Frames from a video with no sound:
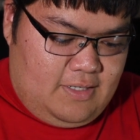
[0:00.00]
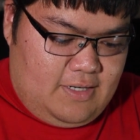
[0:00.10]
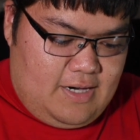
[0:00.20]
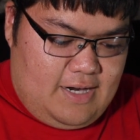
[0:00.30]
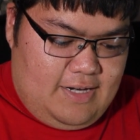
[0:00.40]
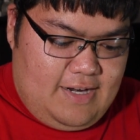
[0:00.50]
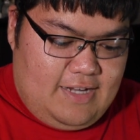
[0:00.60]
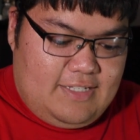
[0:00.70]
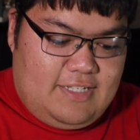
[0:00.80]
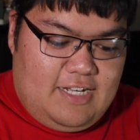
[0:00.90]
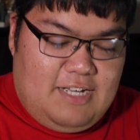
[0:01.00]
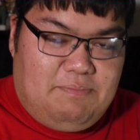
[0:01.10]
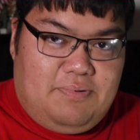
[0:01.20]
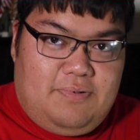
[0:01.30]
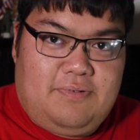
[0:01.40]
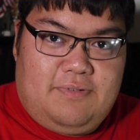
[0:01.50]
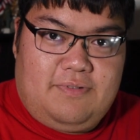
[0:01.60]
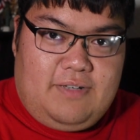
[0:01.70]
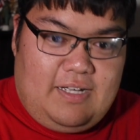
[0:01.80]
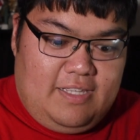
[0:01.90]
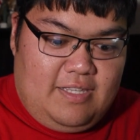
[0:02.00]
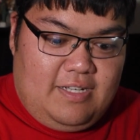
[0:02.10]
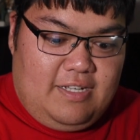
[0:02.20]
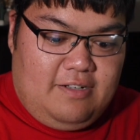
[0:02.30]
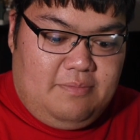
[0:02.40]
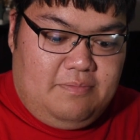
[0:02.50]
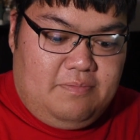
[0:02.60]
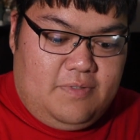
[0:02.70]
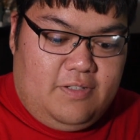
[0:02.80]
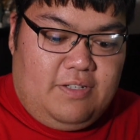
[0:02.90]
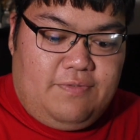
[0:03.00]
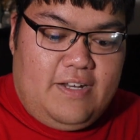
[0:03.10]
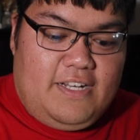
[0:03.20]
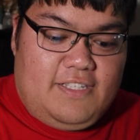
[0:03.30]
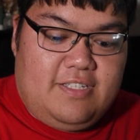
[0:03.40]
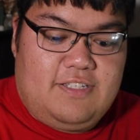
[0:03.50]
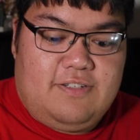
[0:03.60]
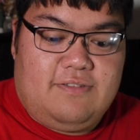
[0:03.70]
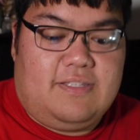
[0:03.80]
Alright, next up, I think it's only fitting to do